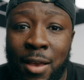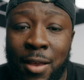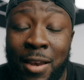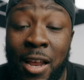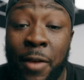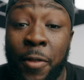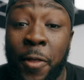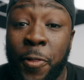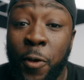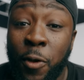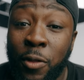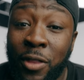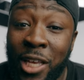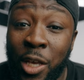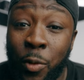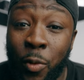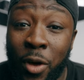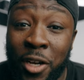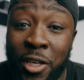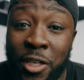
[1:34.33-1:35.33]
Now, the third thing
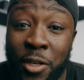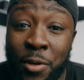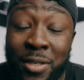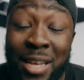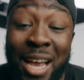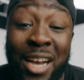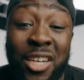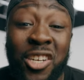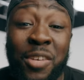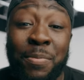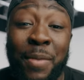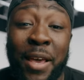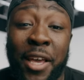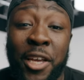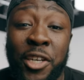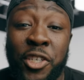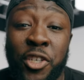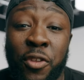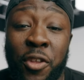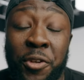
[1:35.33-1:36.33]
you want to do is actually
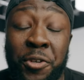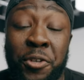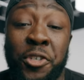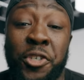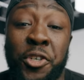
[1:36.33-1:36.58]
making sure that you're